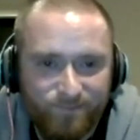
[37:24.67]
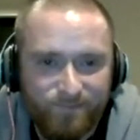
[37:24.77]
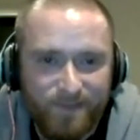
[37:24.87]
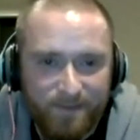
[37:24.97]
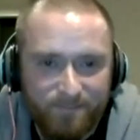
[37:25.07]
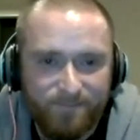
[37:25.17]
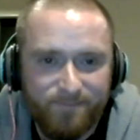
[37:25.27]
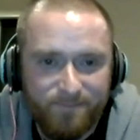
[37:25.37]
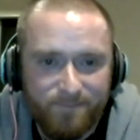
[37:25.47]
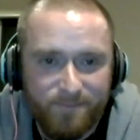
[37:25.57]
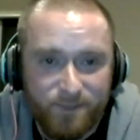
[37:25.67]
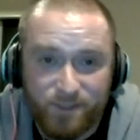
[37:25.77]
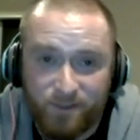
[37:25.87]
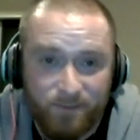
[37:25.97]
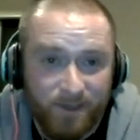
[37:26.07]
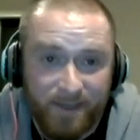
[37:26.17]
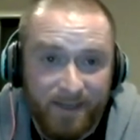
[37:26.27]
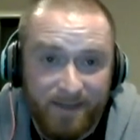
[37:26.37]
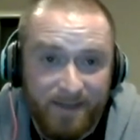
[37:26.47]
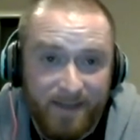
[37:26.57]
Yeah. Just don't want to
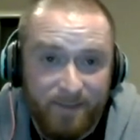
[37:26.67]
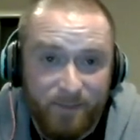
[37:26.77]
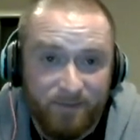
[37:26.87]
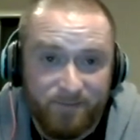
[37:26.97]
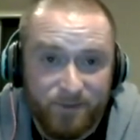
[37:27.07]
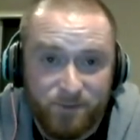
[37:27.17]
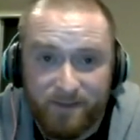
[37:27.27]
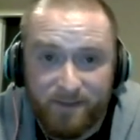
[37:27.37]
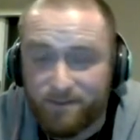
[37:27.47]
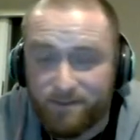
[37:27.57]
get he hate me the first week. That's all.